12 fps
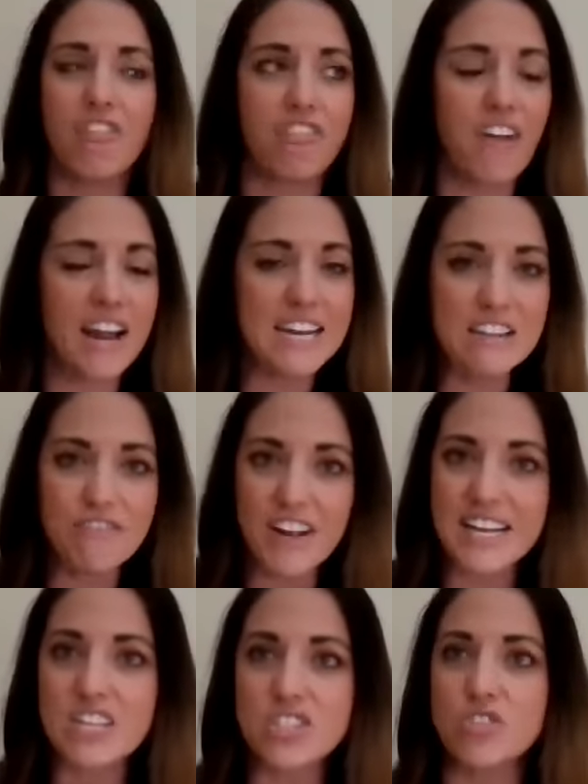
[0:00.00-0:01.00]
finding
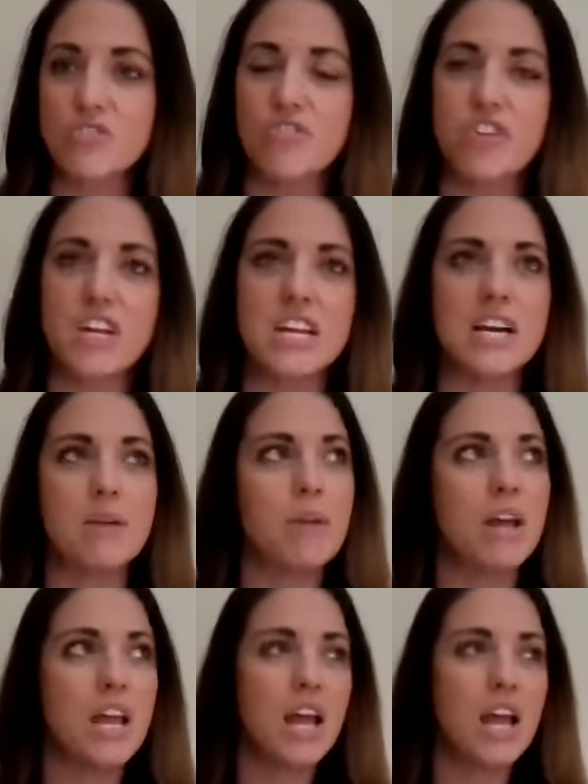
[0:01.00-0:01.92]
financial freedom,